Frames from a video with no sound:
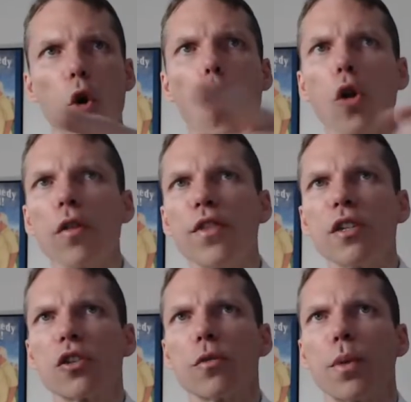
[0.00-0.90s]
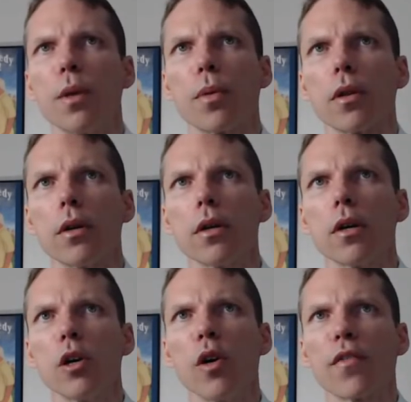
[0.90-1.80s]
all of these good people
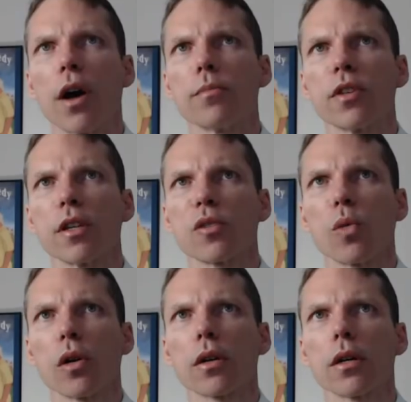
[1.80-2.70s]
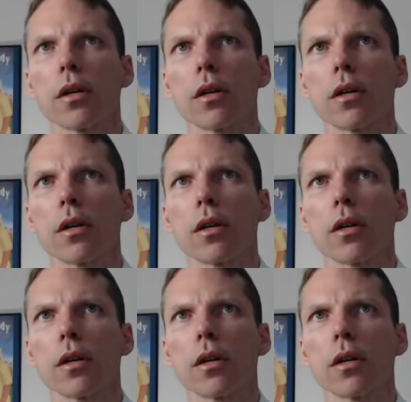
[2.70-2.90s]
who have come to this work